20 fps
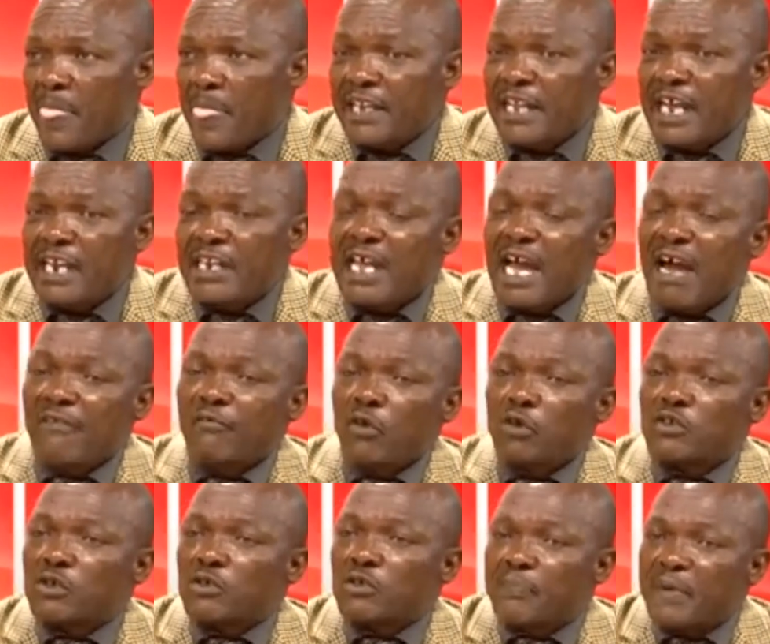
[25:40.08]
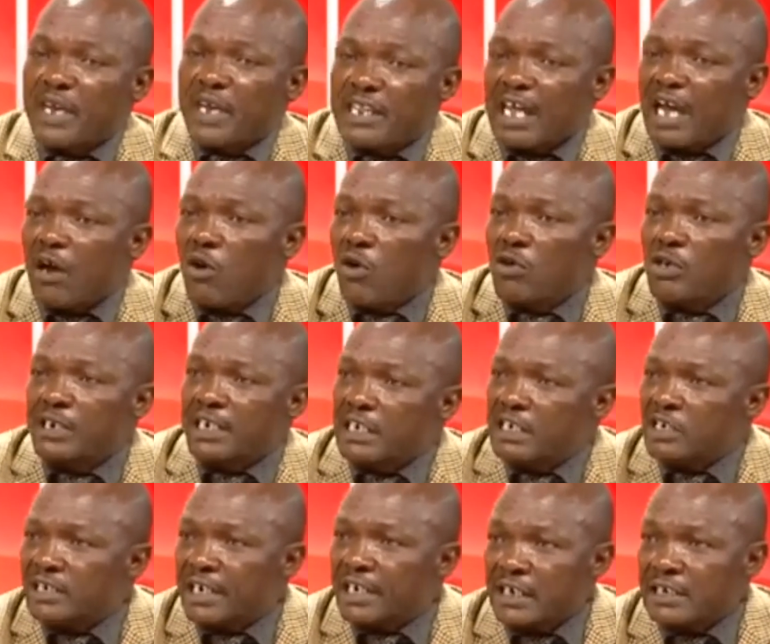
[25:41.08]
And then they have also to pay their old
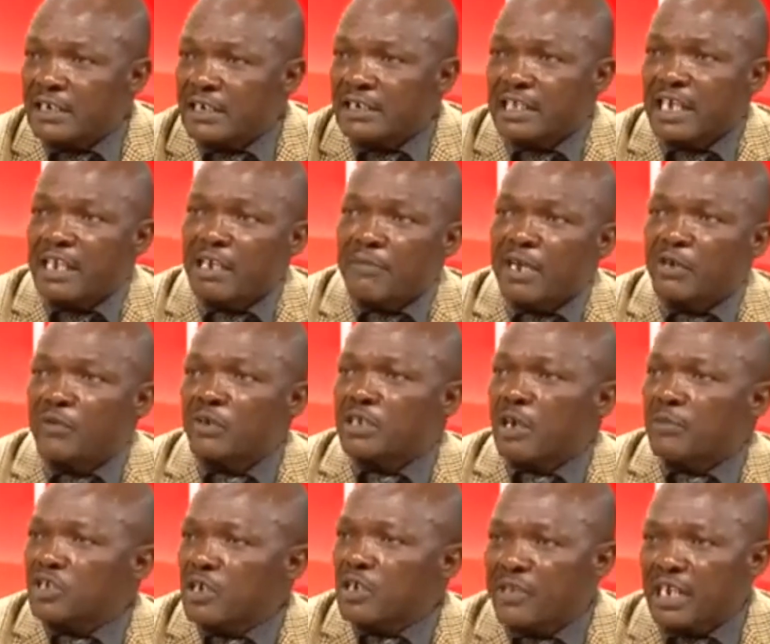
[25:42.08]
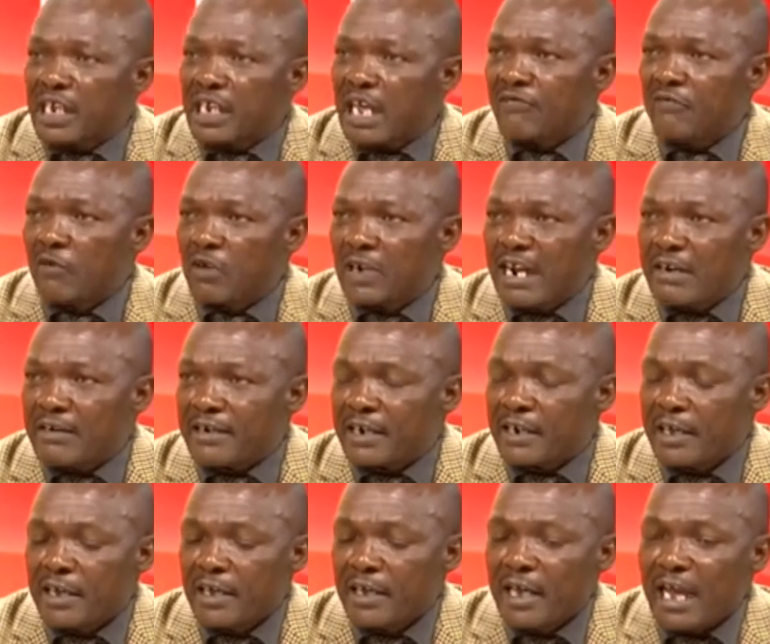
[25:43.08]
needed credits. They remain with something like 400.
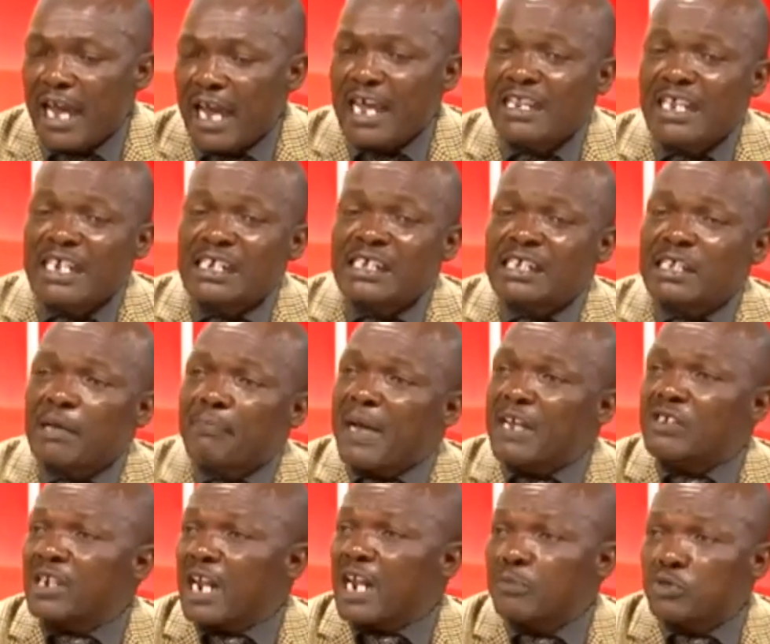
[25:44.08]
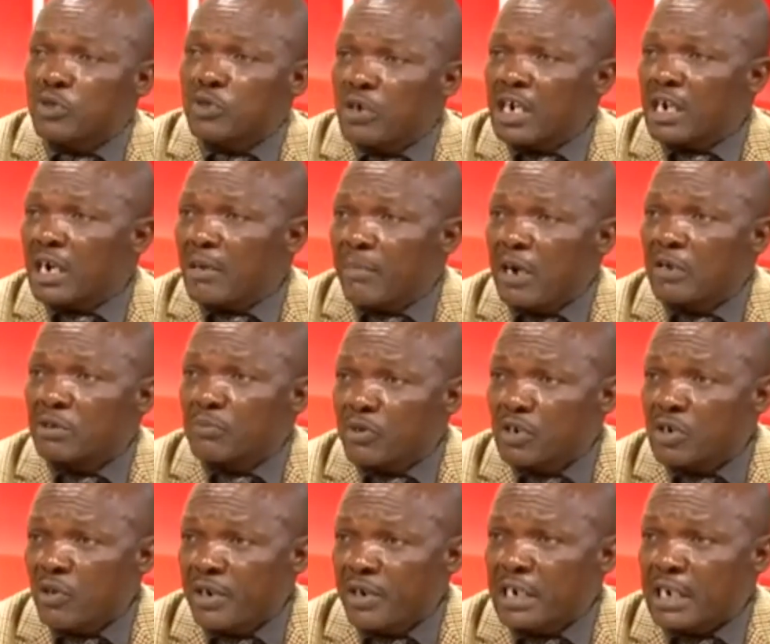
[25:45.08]
Mm -hmm. And this is the person I'm talking about,
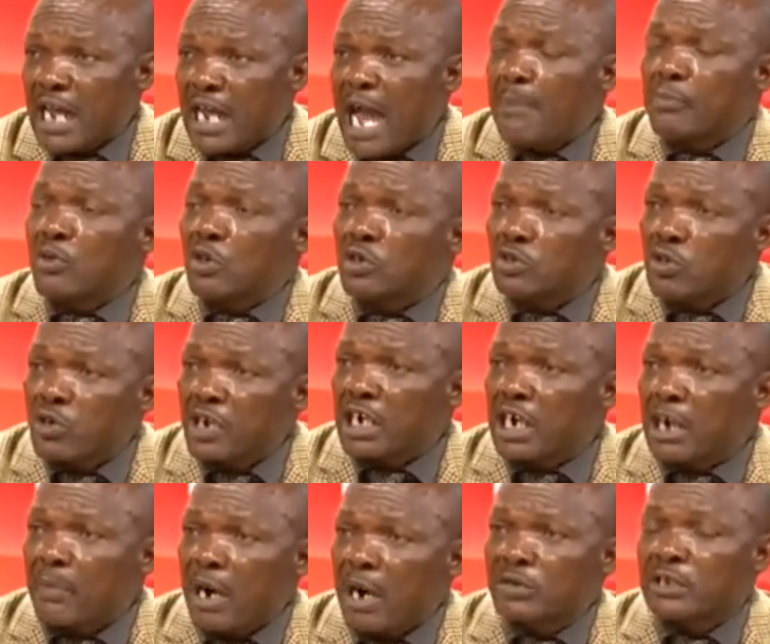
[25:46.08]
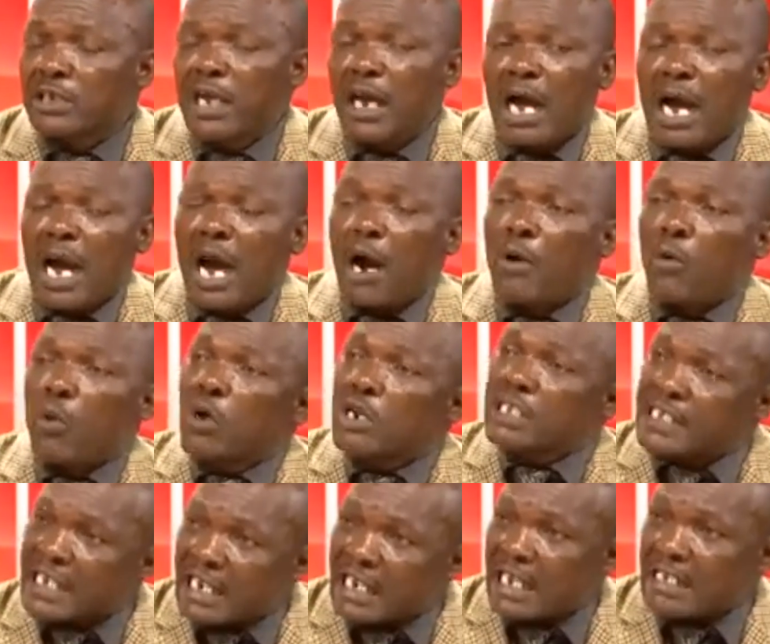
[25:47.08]
Doreen. I'm not talking about uh,
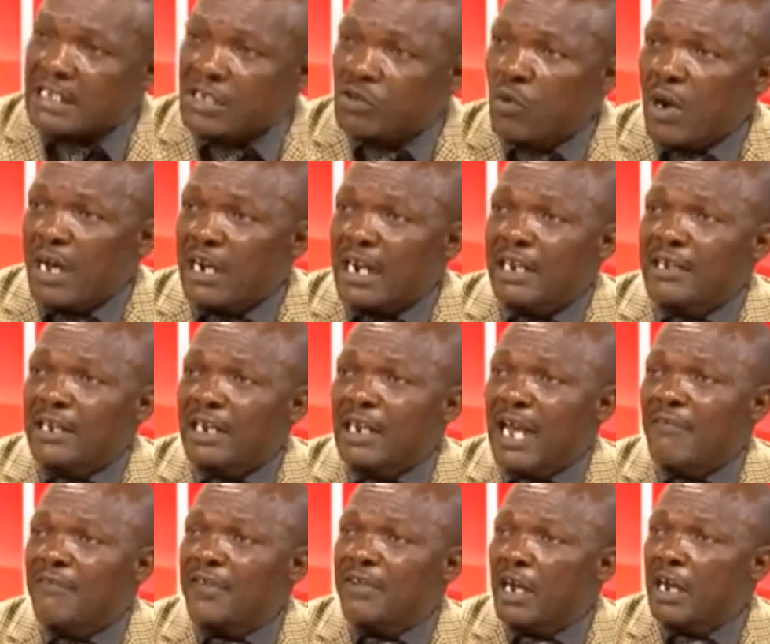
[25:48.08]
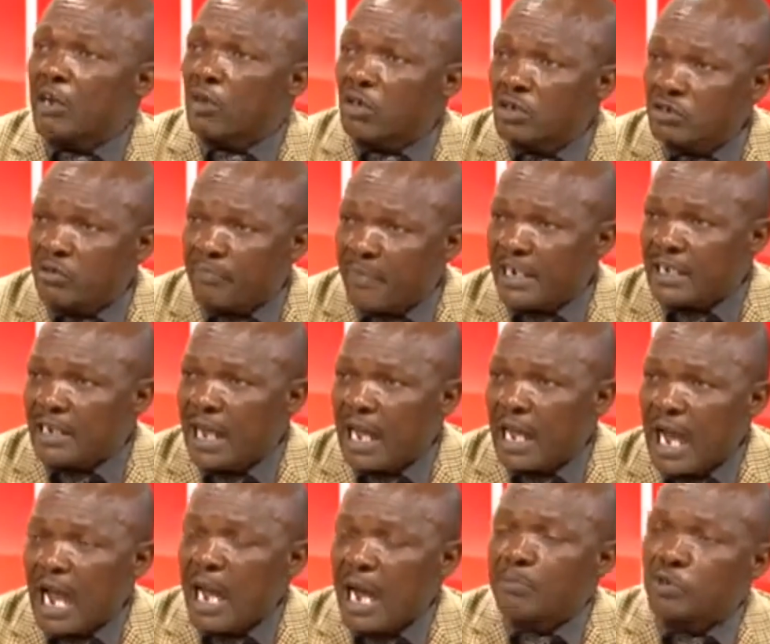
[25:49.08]
wholesalers who are actually having a lot of money.
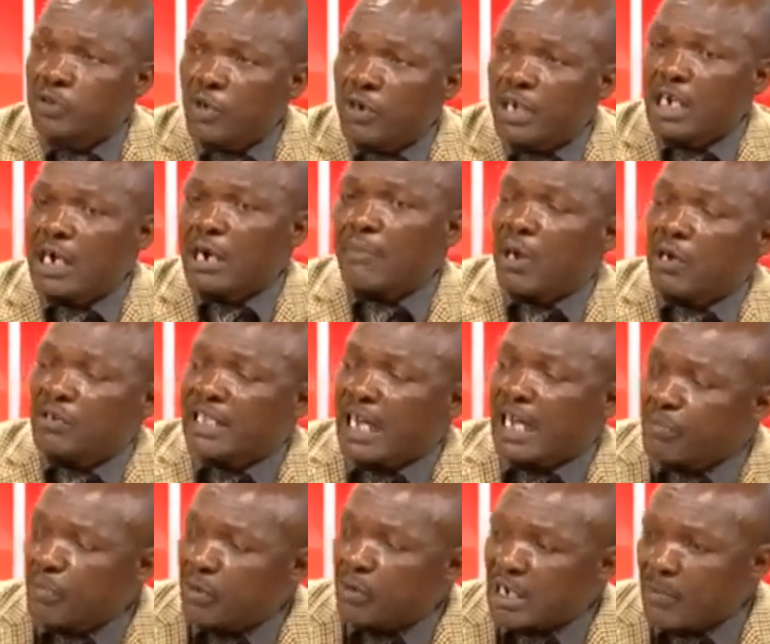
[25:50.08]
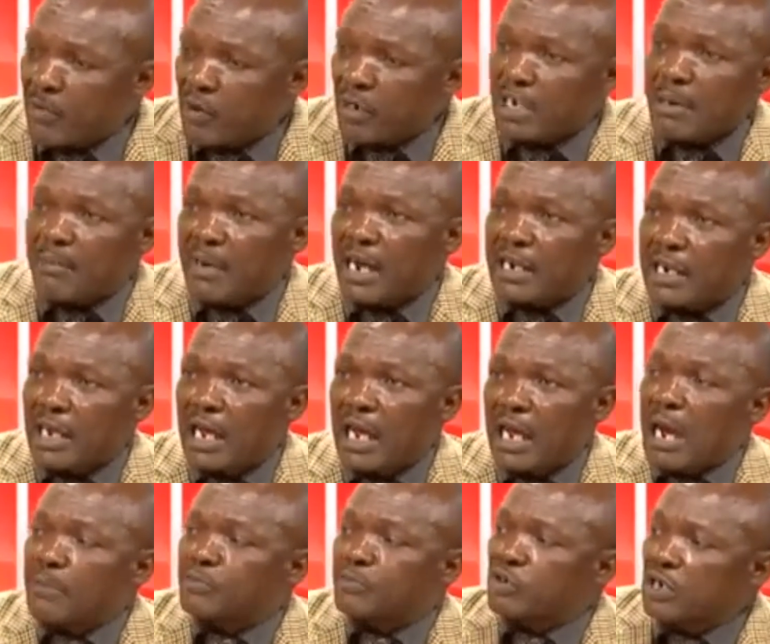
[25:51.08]
I'm talking about that boda boda man.
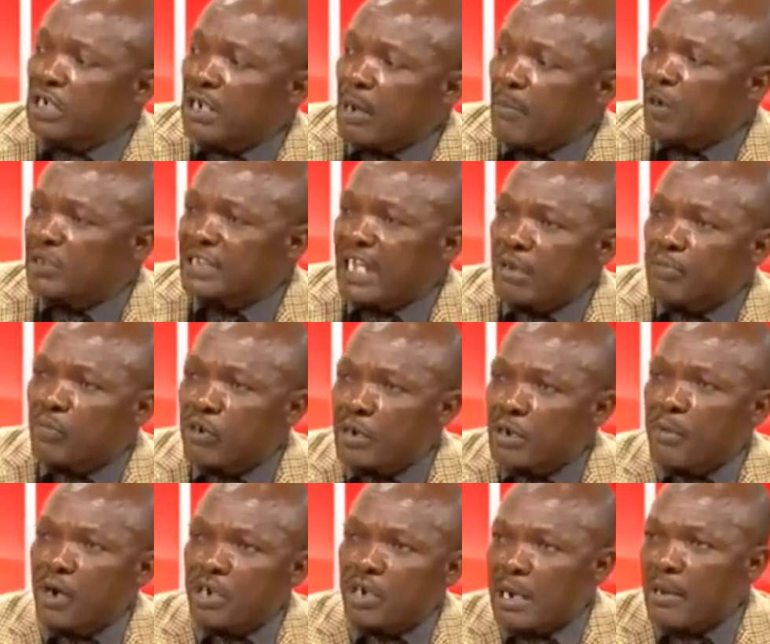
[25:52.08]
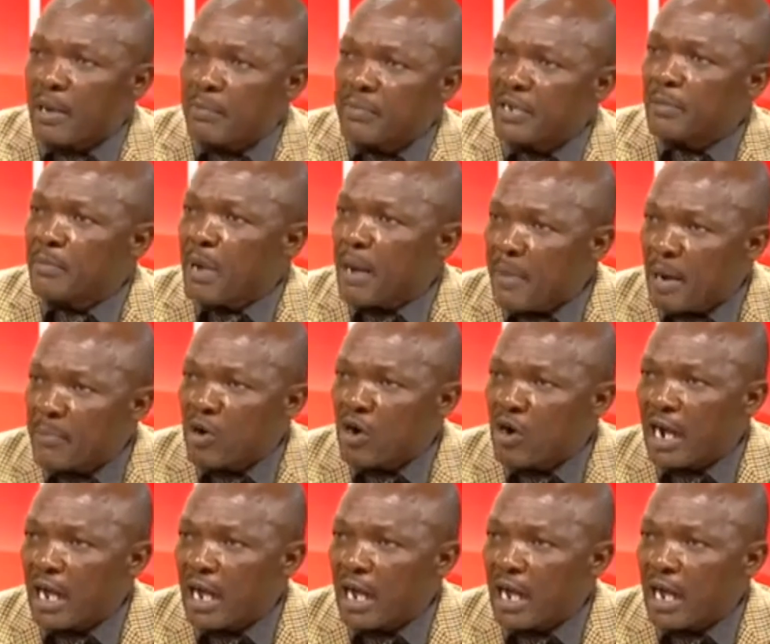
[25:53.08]
I'm talking about that boda, boda I mean mama